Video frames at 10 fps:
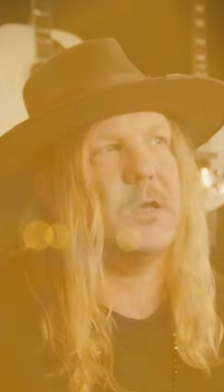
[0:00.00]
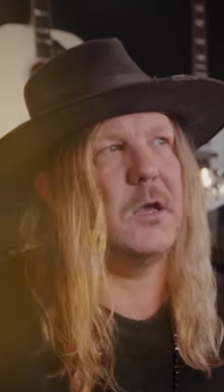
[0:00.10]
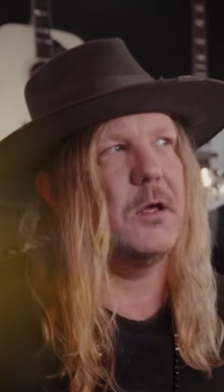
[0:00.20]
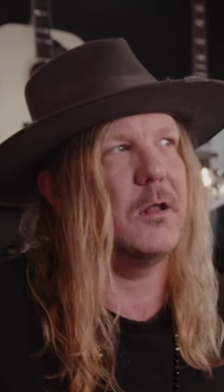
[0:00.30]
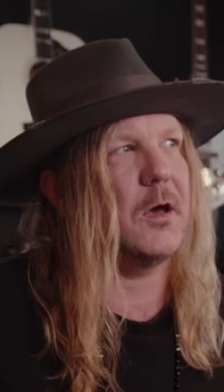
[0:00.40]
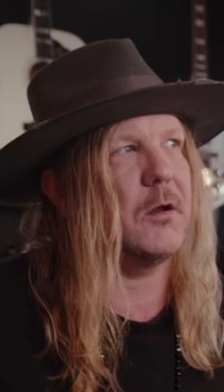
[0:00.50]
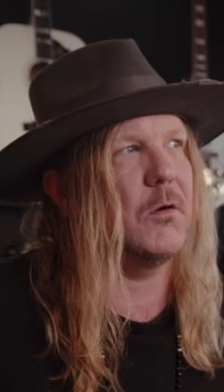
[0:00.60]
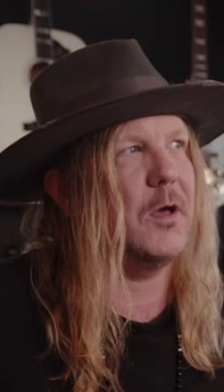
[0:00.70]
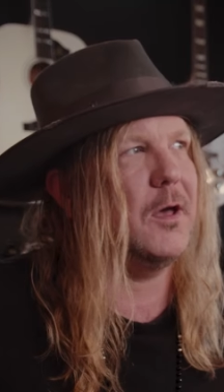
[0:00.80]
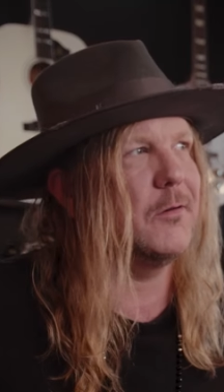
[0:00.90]
and I
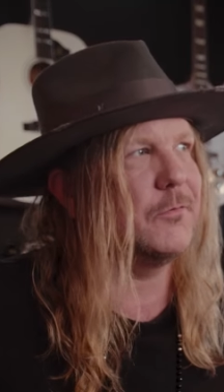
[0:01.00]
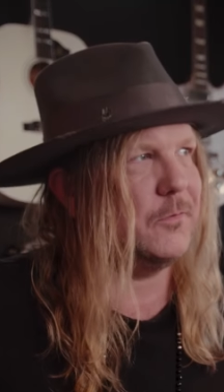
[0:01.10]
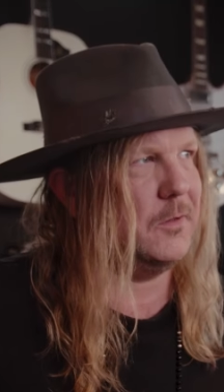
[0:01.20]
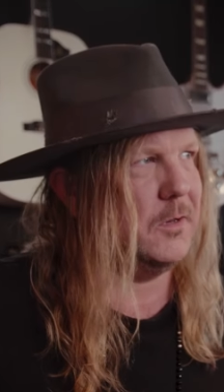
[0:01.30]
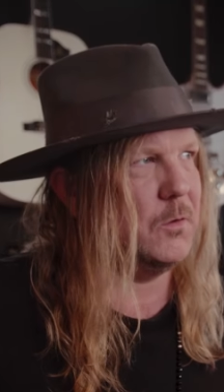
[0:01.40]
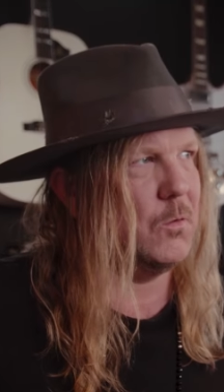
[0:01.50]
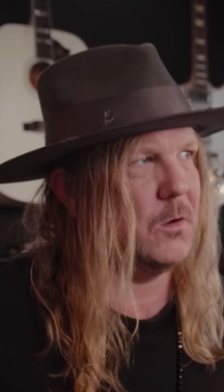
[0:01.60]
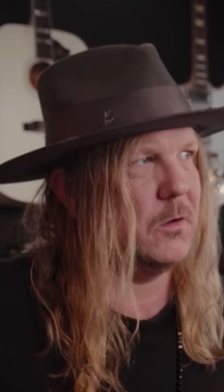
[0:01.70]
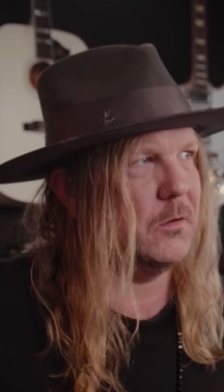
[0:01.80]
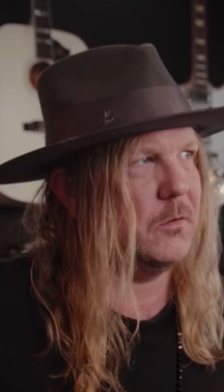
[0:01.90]
don't have
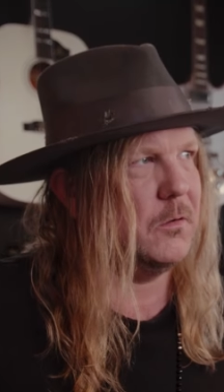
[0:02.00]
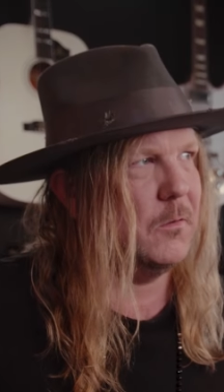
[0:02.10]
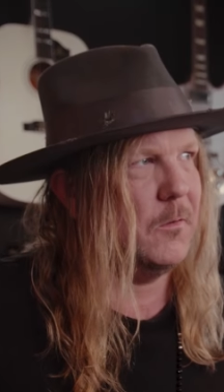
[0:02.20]
anyone